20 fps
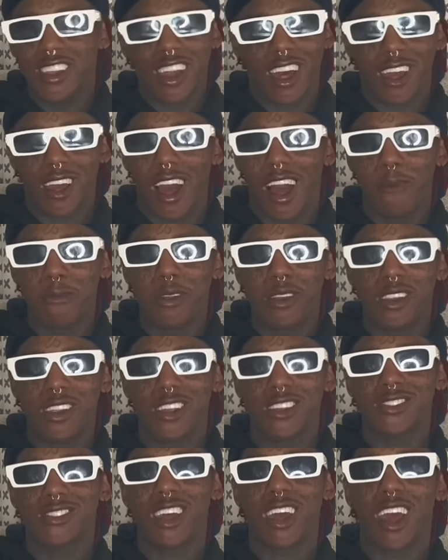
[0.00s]
Like I've been,
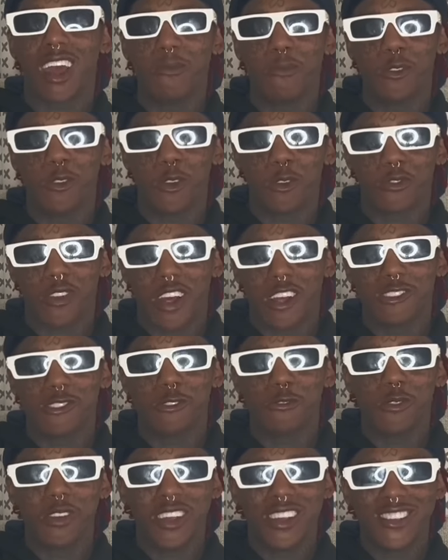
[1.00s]
it's like I've been doing you for like
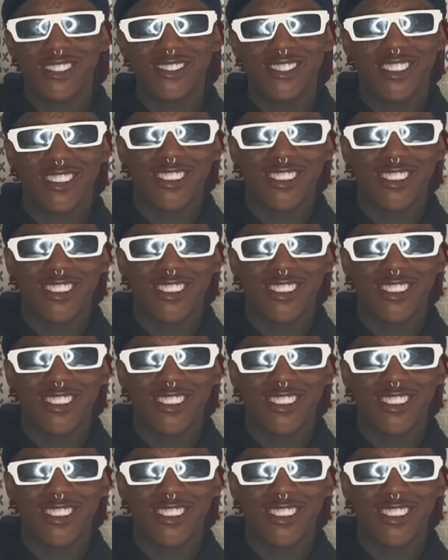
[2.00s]
two weeks.